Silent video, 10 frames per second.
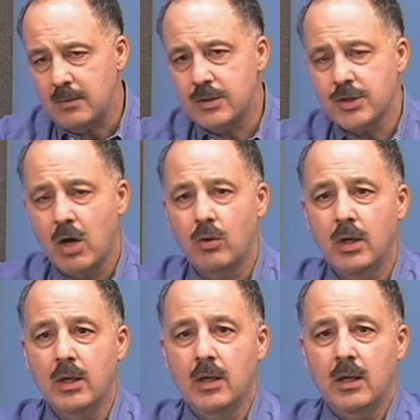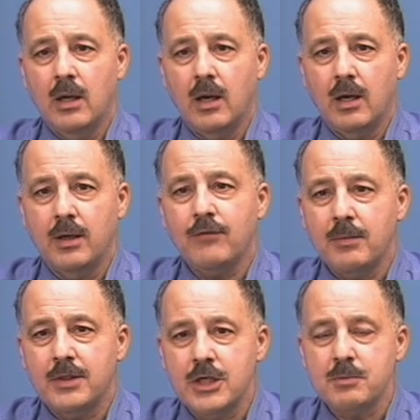So
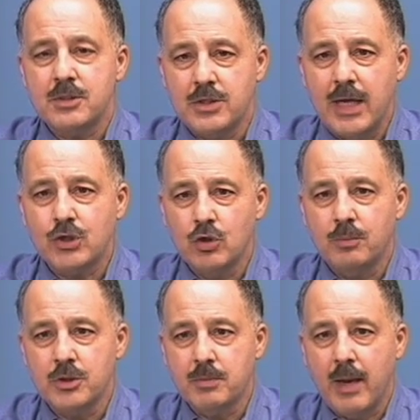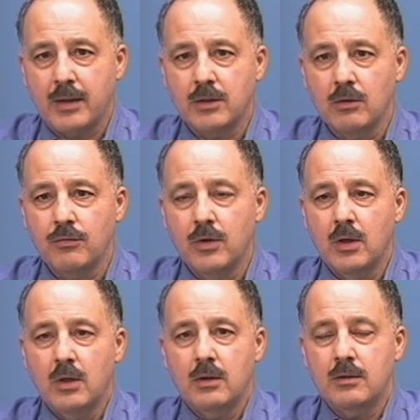from a dispensational perspective,
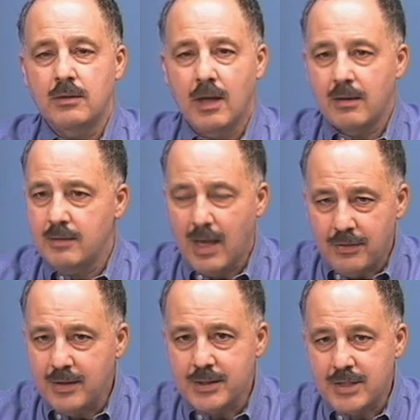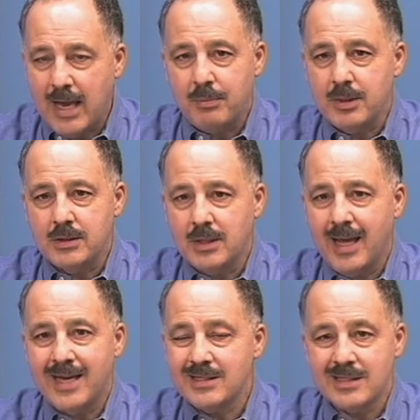nothing that's happening
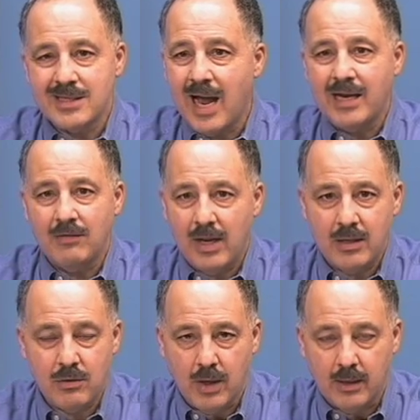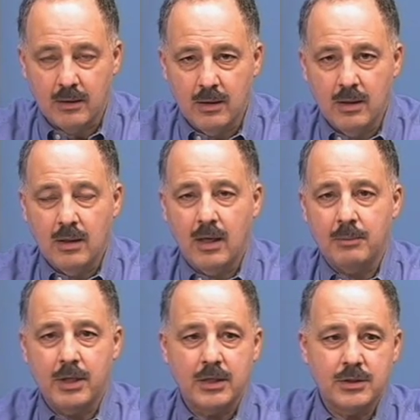today is a sign of anything,
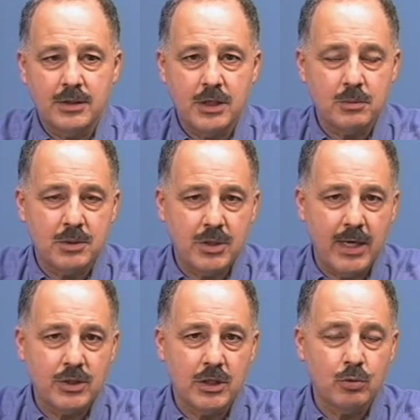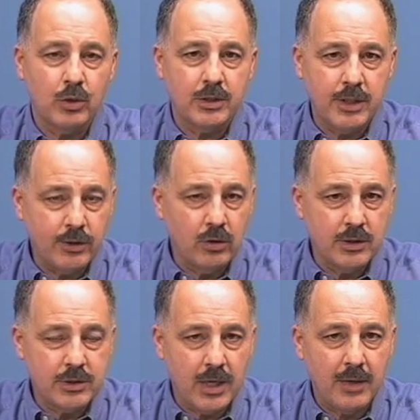because the dispensationalists will
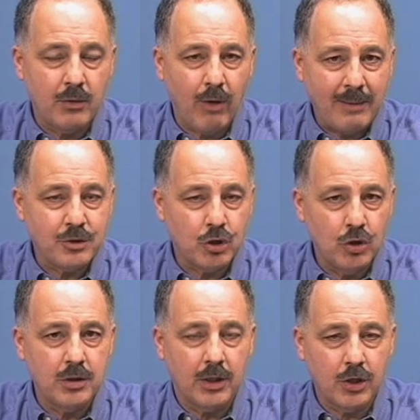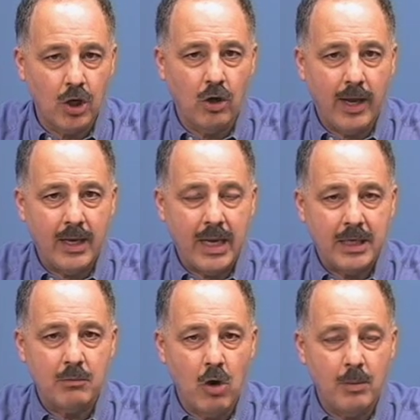continually say the rapture could occur at
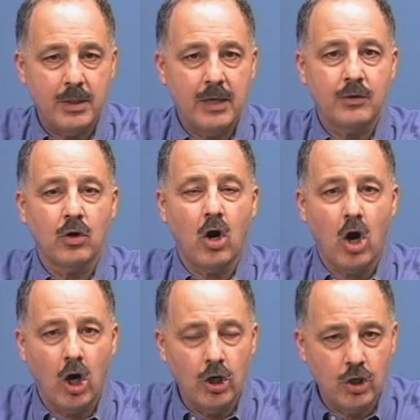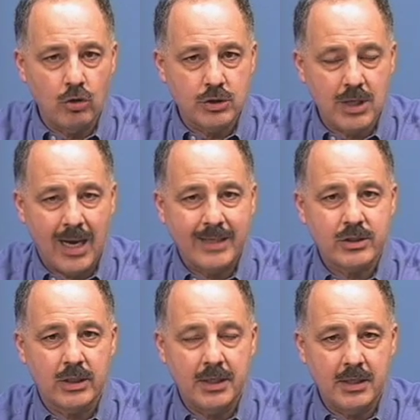any moment and there are no
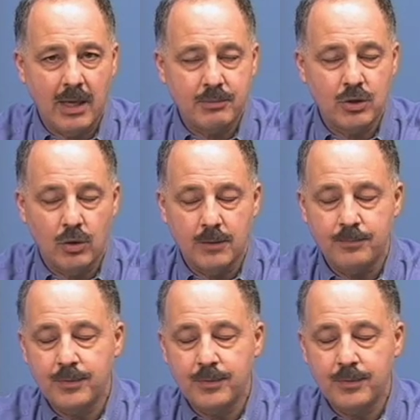signs leading up to it.